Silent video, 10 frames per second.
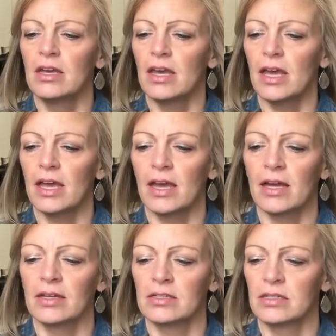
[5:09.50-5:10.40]

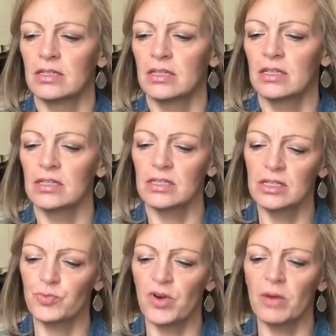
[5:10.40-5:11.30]
And this
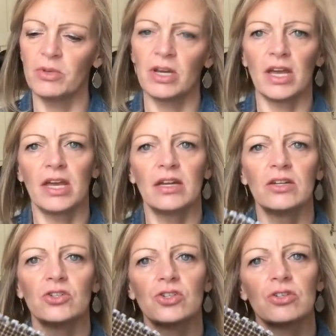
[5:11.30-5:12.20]
is probably an eight
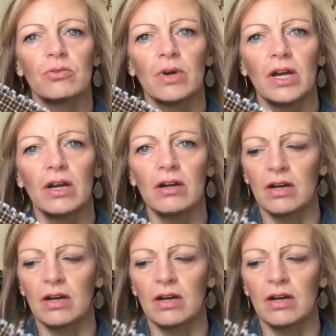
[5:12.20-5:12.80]
inch square.